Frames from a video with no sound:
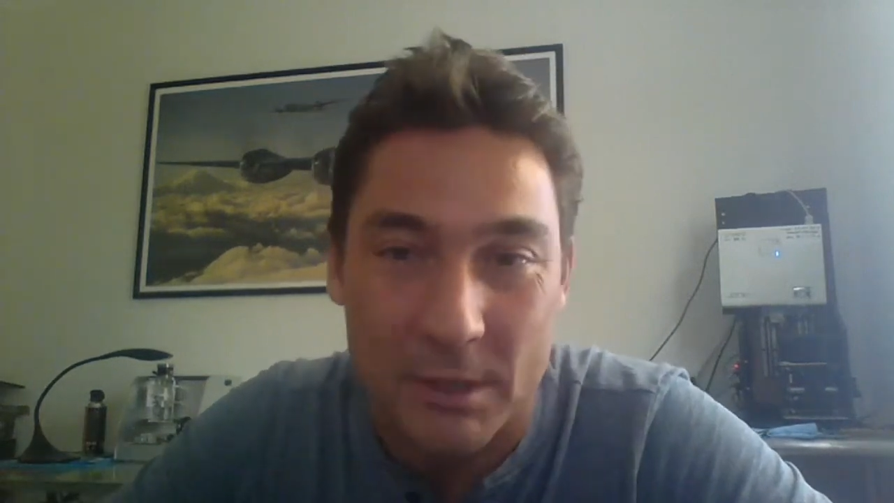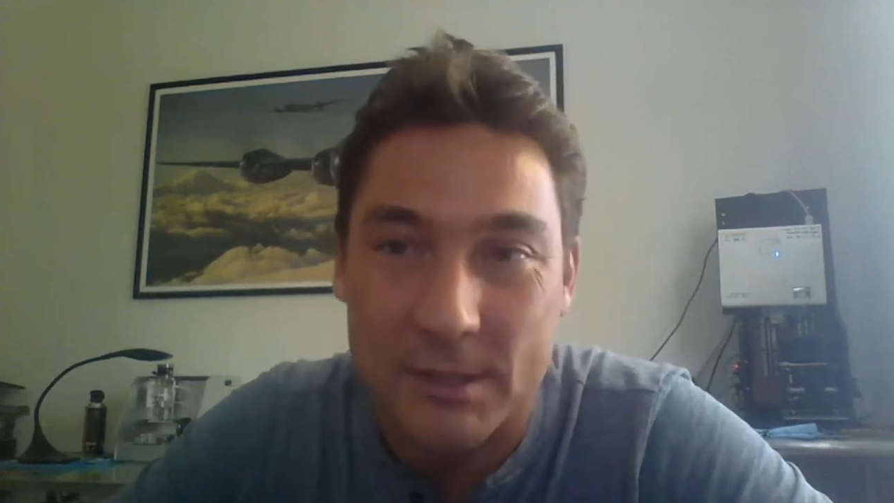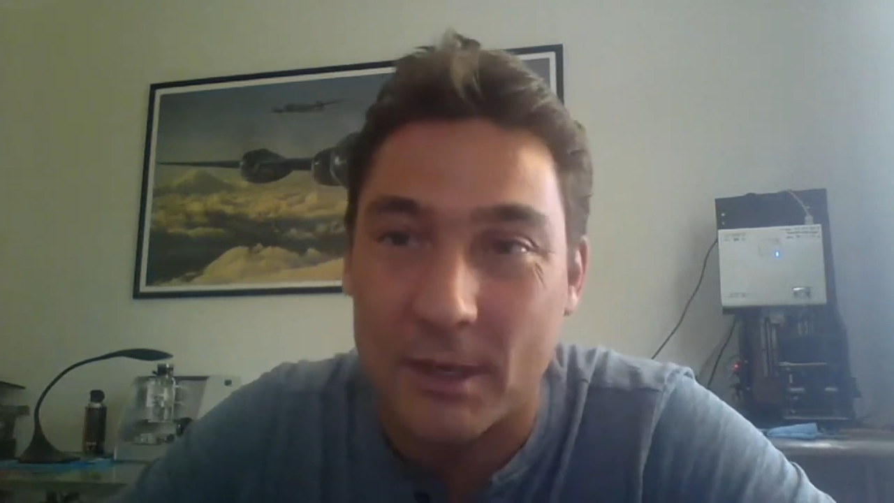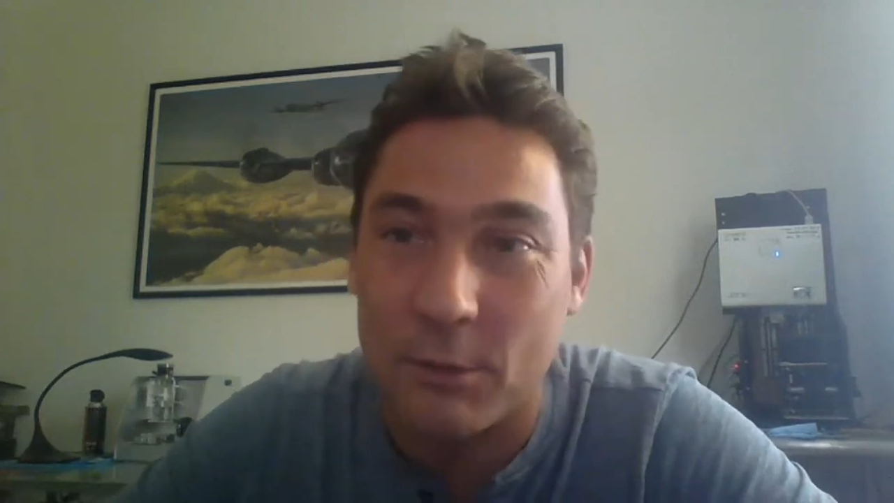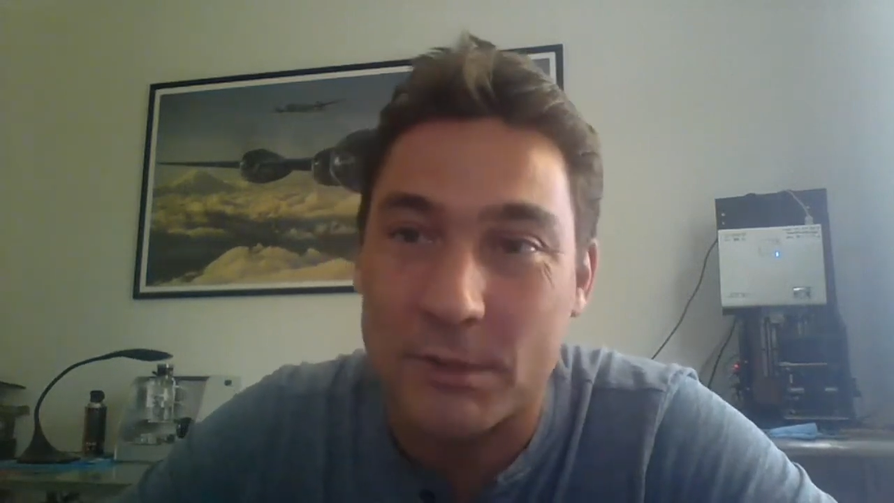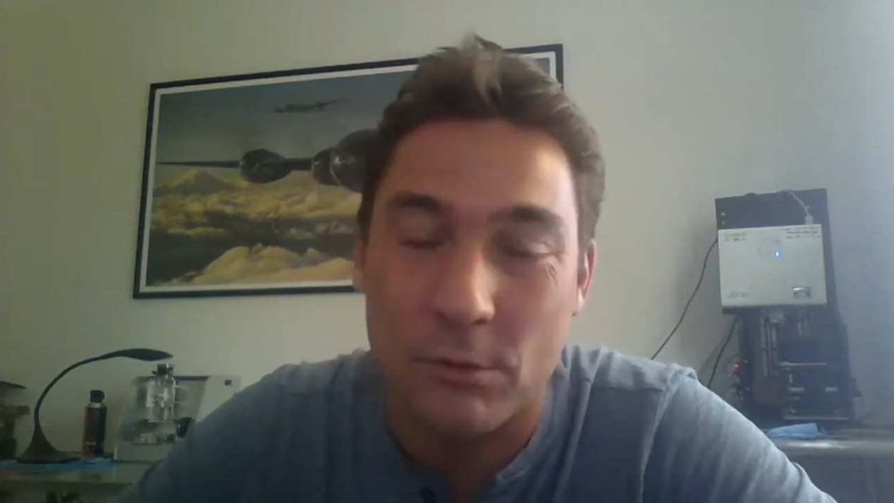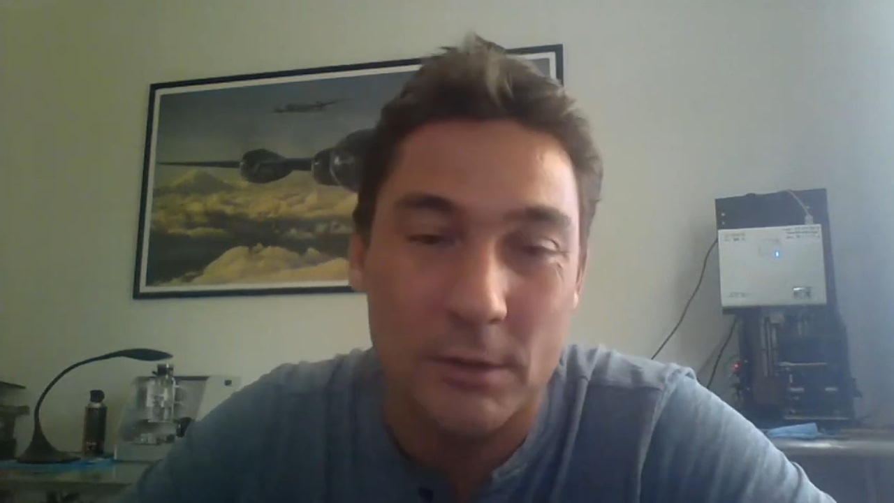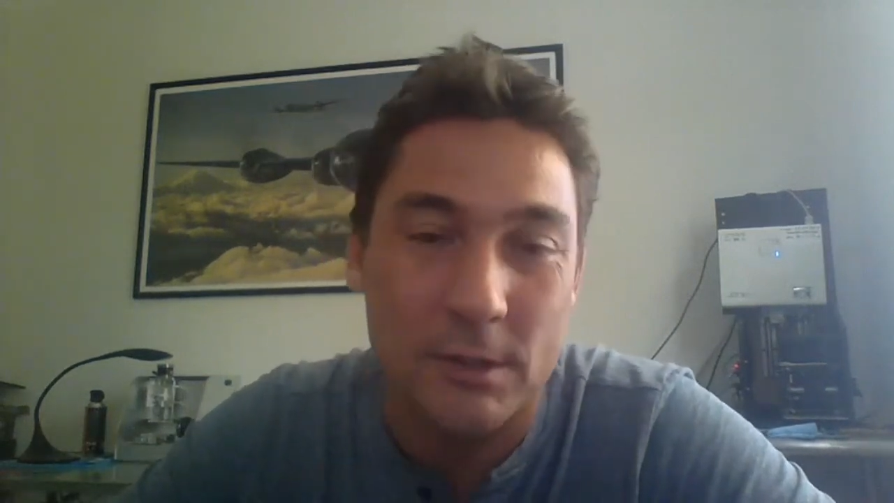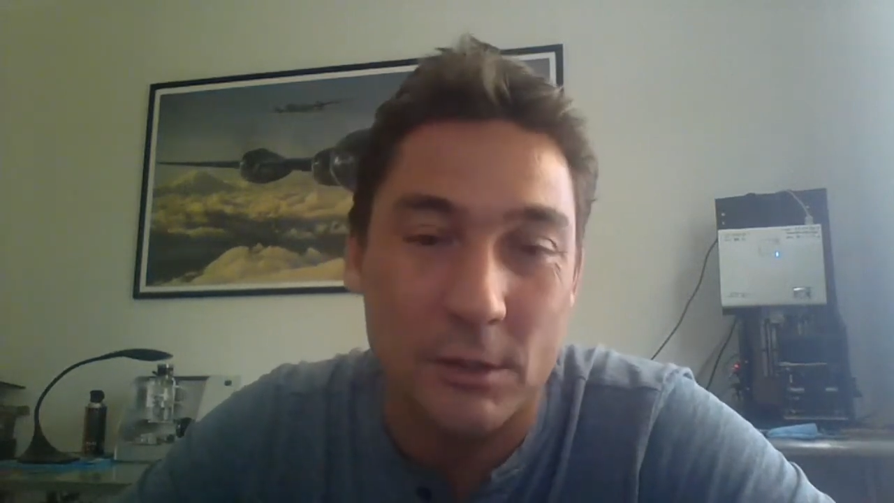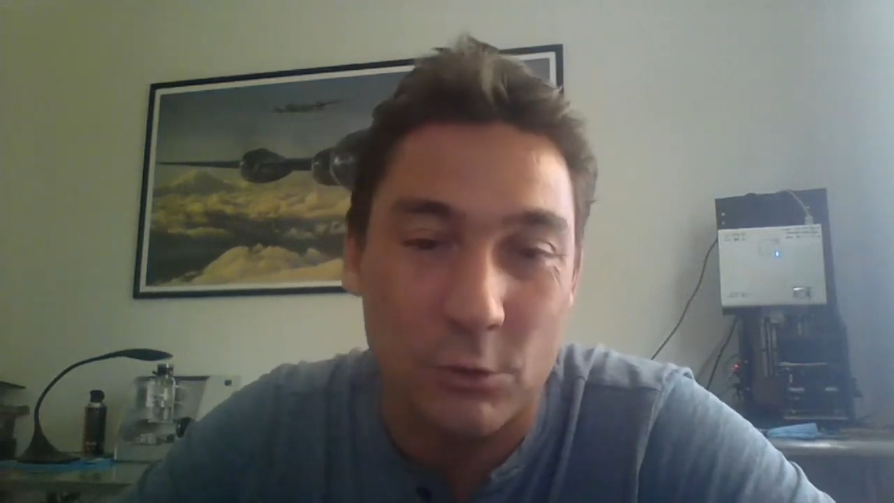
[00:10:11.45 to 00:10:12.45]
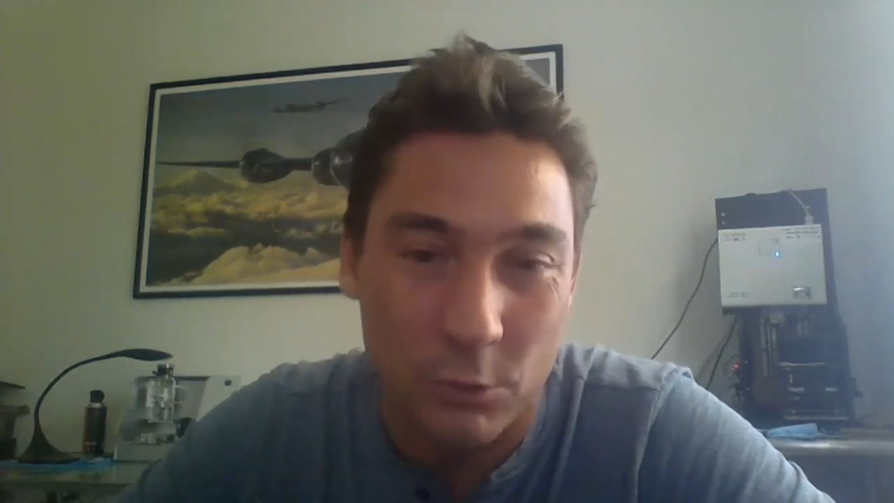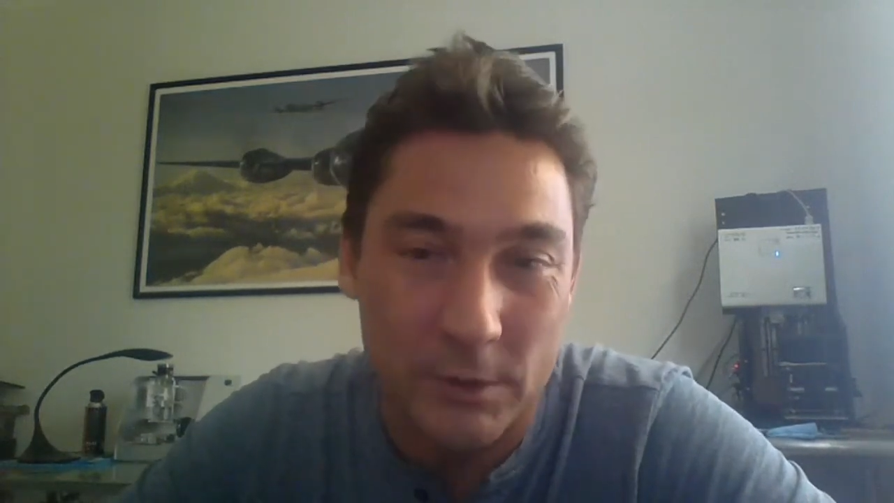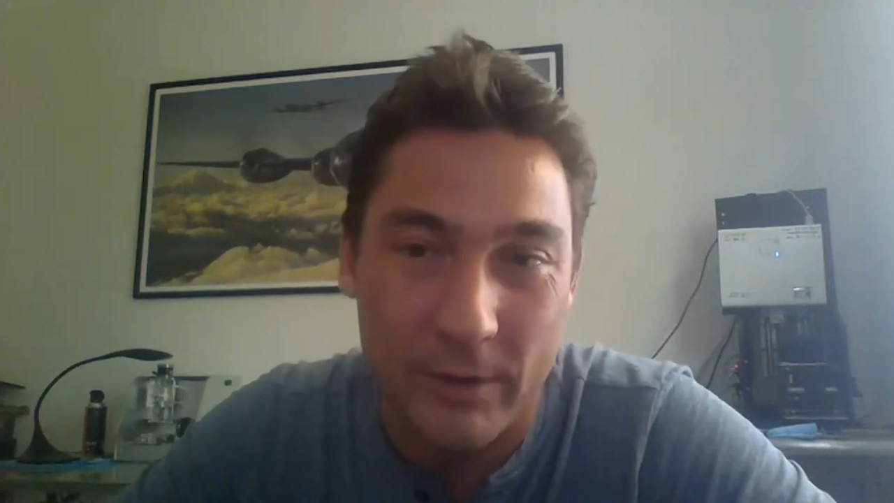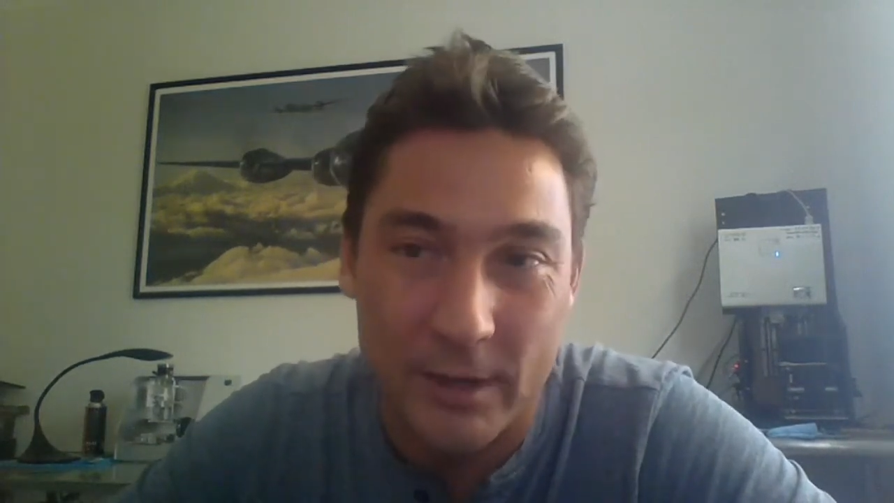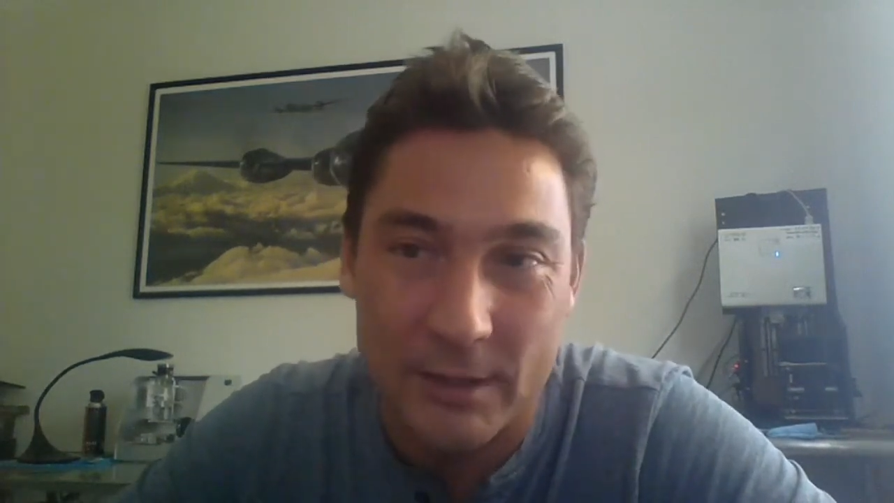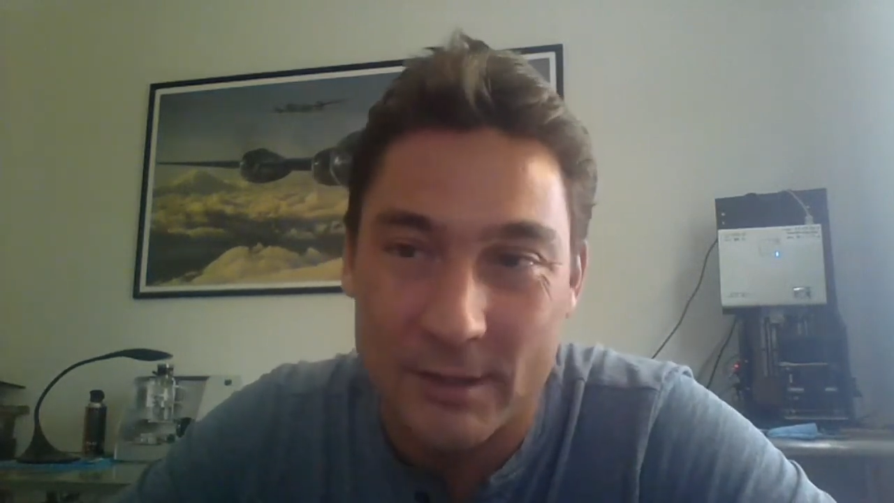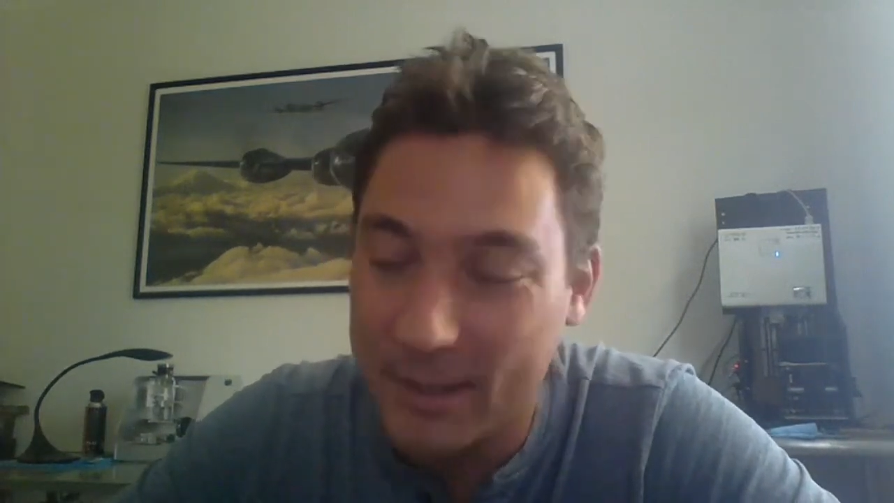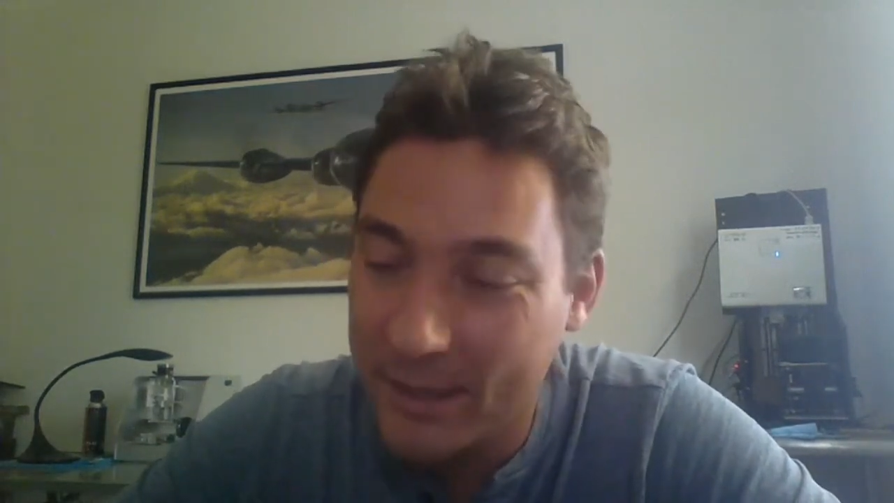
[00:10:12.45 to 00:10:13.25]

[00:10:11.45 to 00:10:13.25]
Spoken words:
a Mexican restaurant in Toulouse, in fact,